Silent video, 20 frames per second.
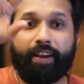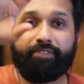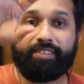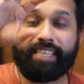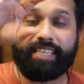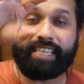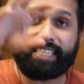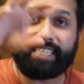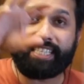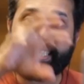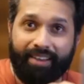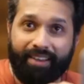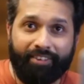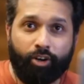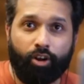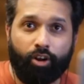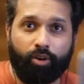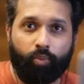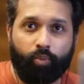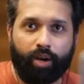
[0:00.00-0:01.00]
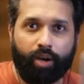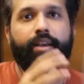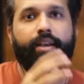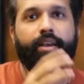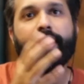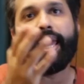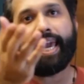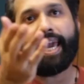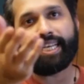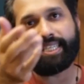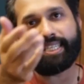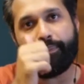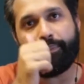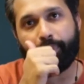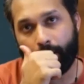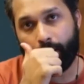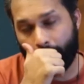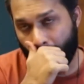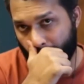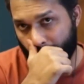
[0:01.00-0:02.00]
6, 7 on 1, example,
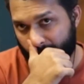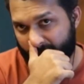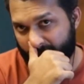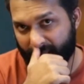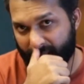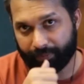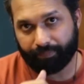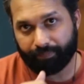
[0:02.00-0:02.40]
a hook turn,